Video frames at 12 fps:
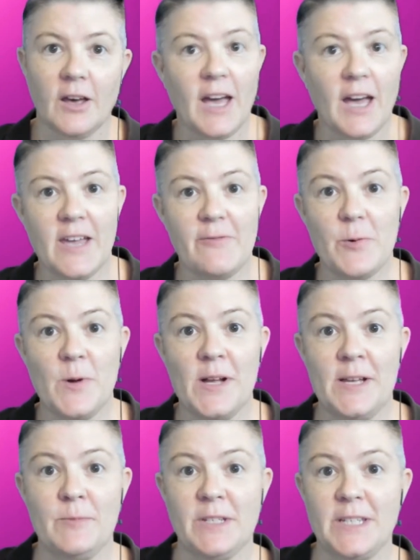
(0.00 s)
Hi
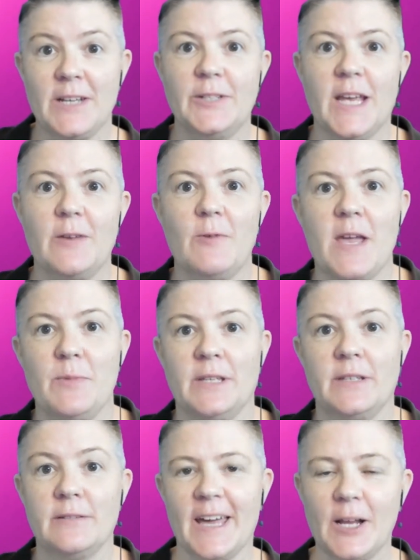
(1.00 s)
everyone, Michelle J.
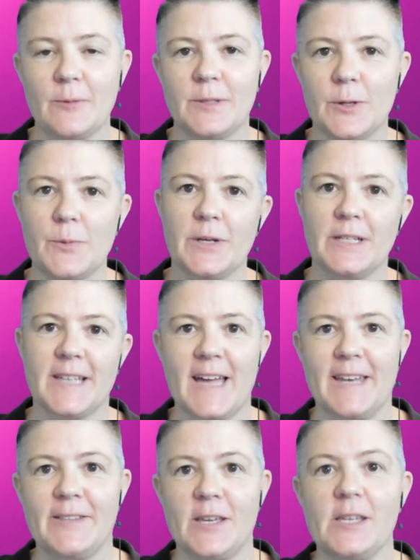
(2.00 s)
Raymond, and I'm super
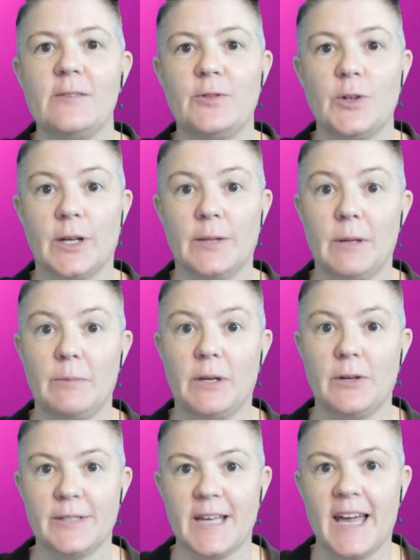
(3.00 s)
excited that you've joined me
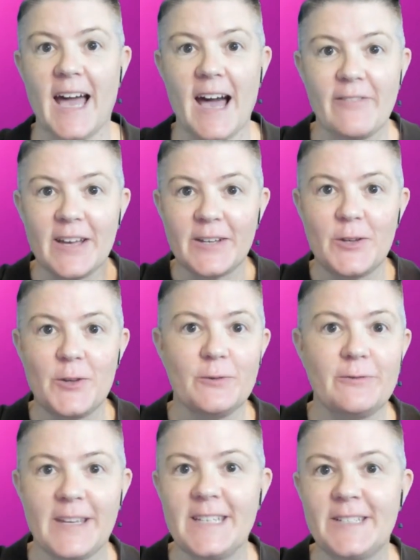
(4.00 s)
because I have a
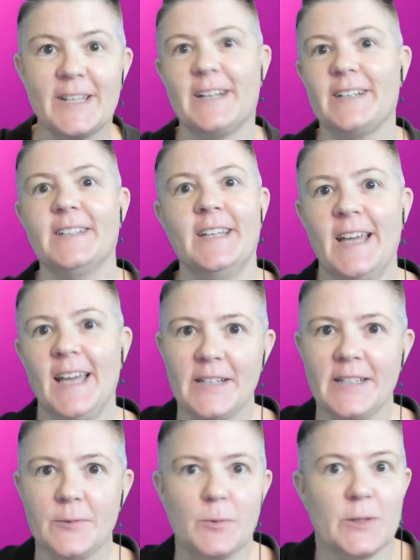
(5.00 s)
new feature.
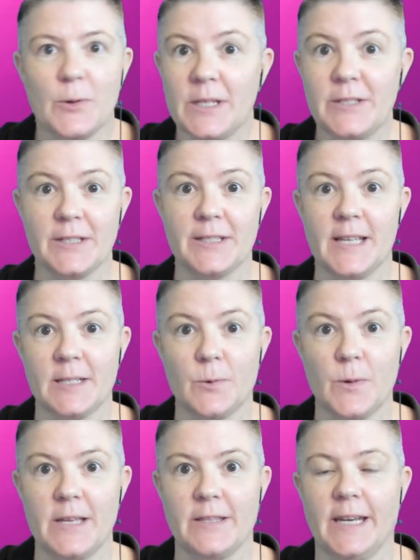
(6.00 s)
It was only just
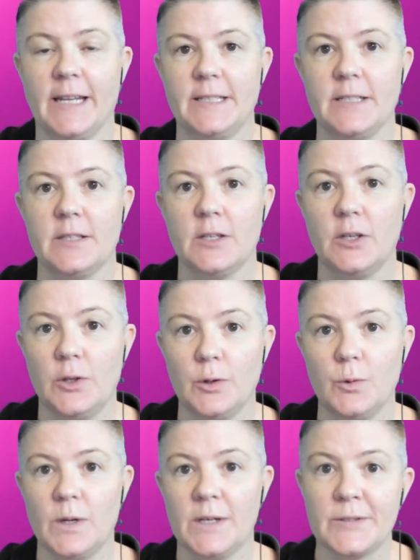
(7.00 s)
last week that I did the
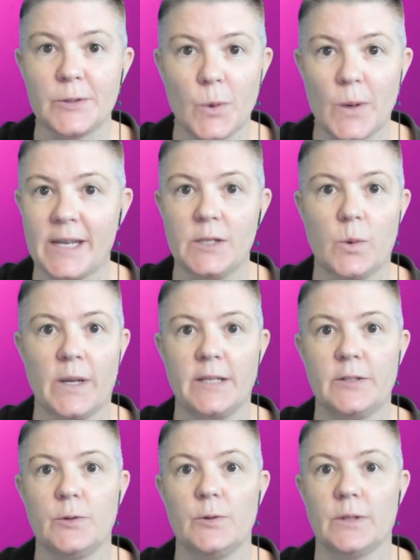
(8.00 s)
Q1
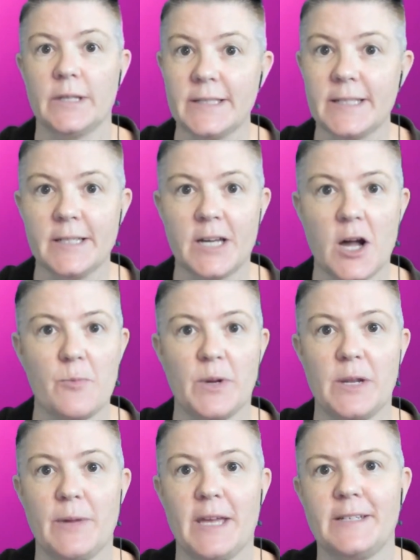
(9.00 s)
2022 LinkedIn
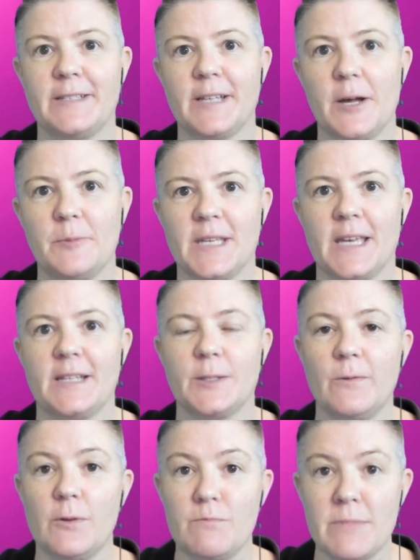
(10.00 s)
company pages update.
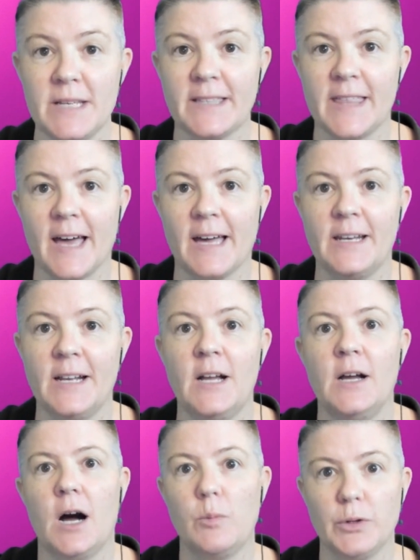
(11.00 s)
So if you missed that,
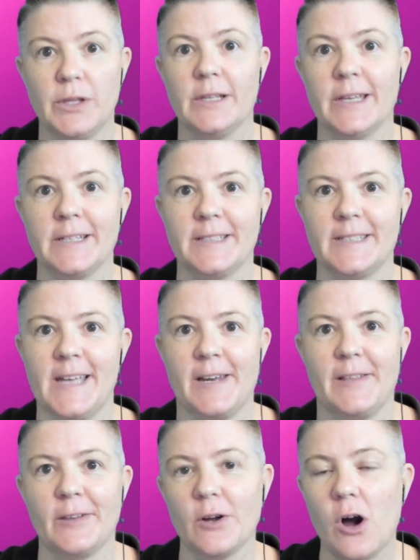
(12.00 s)
I'll put the links
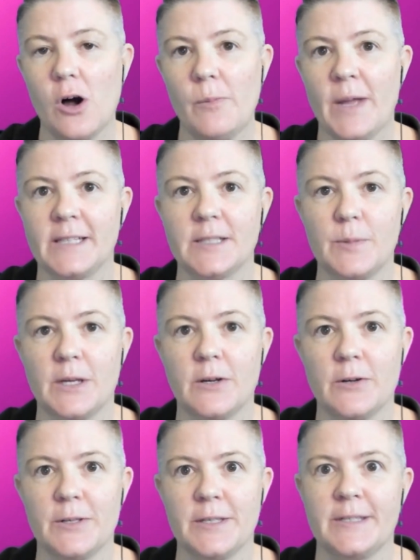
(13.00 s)
down in the comments
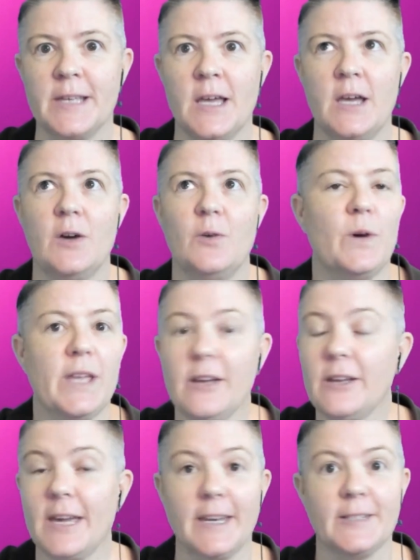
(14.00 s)
because we
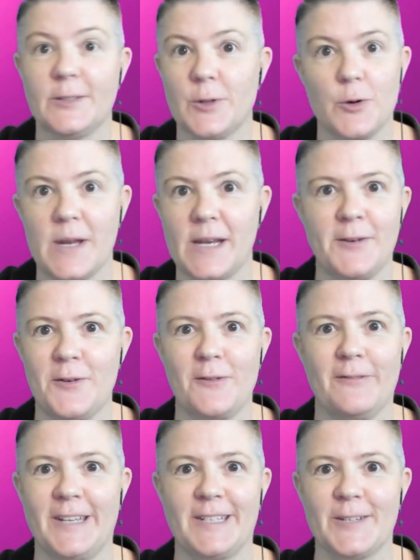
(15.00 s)
are getting so many new
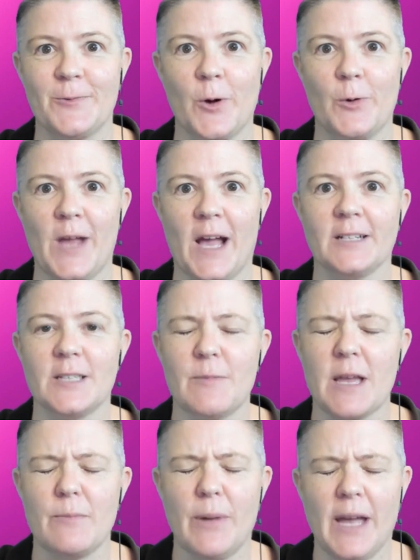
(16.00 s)
features rolled out to
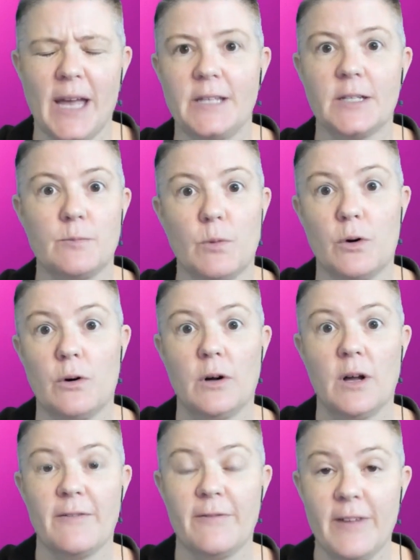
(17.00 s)
make pages
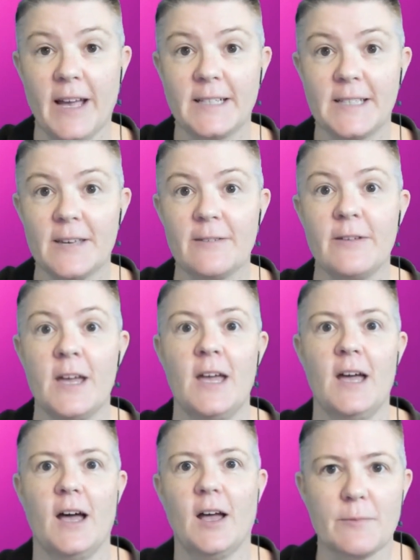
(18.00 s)
more effective,
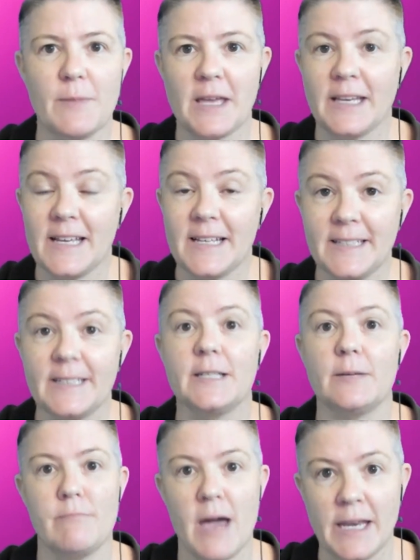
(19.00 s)
to make it easier
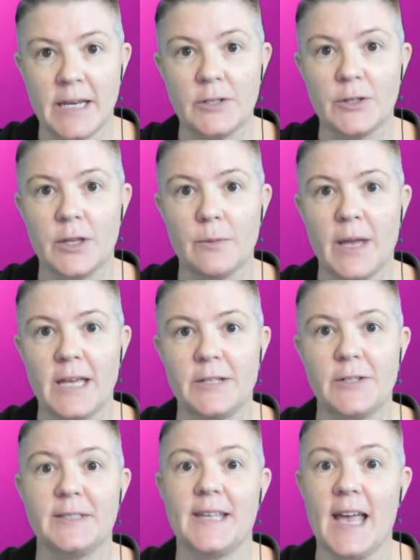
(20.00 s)
to manage the
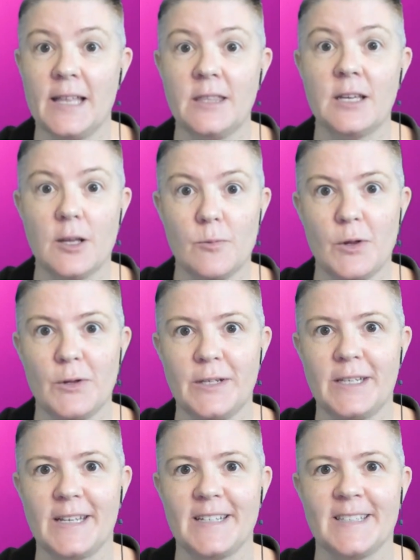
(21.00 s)
pages and the
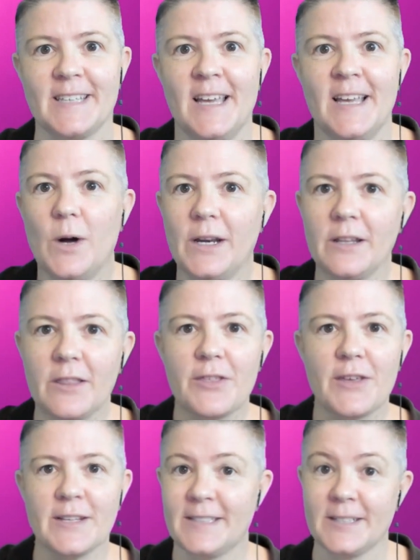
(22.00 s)
communities. One of the
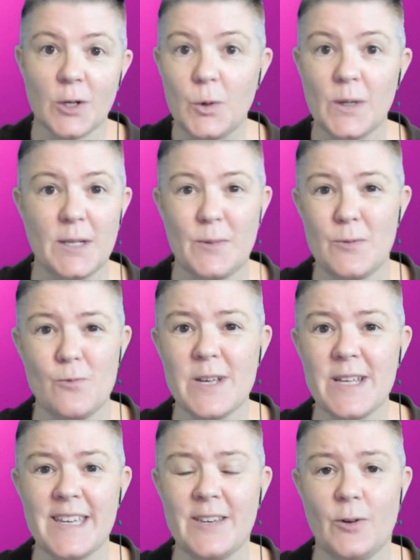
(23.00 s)
things that's always been
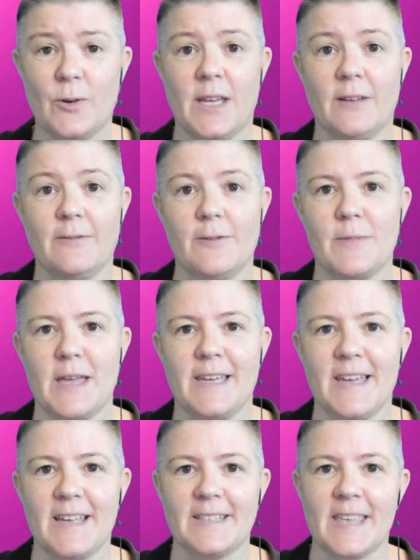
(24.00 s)
really annoying for
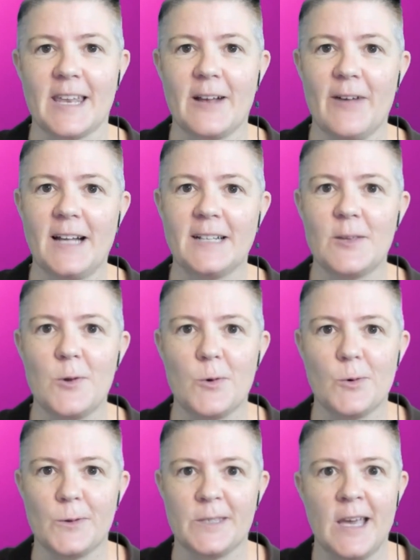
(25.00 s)
me is that I've had to
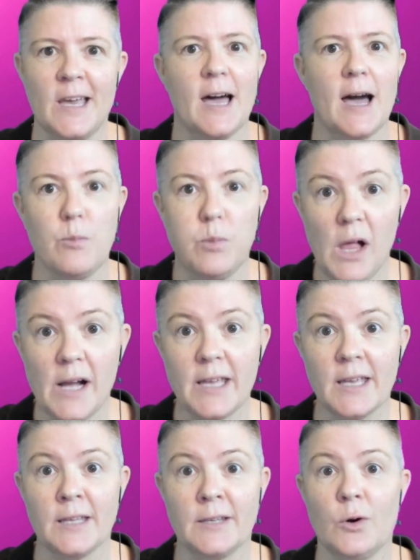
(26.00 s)
use a
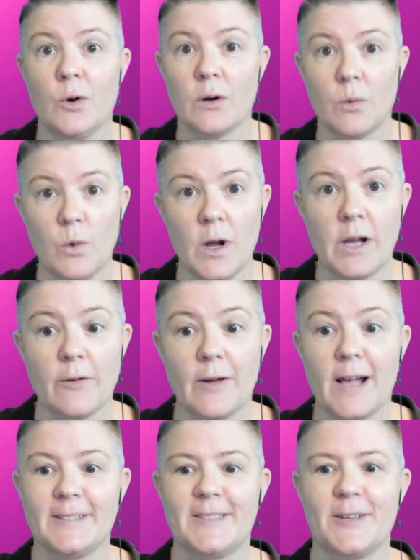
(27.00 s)
plugin or a
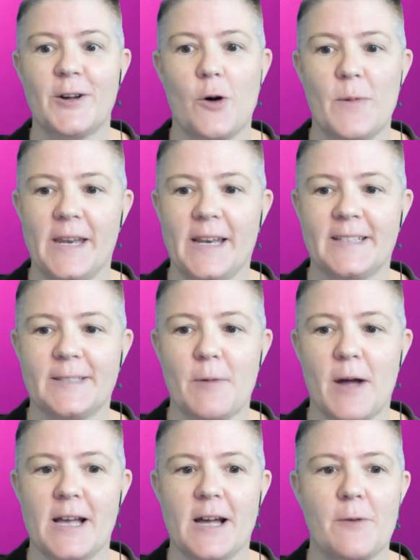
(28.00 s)
workaround to comment as
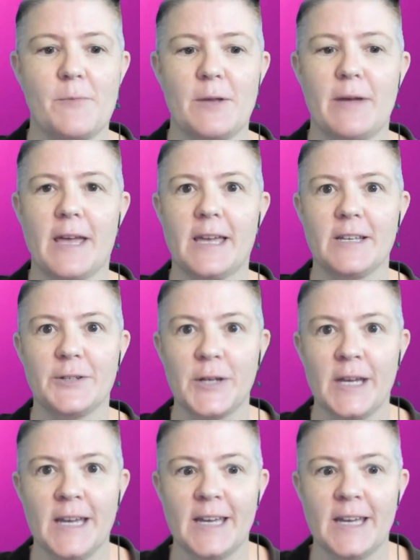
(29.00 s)
my company page.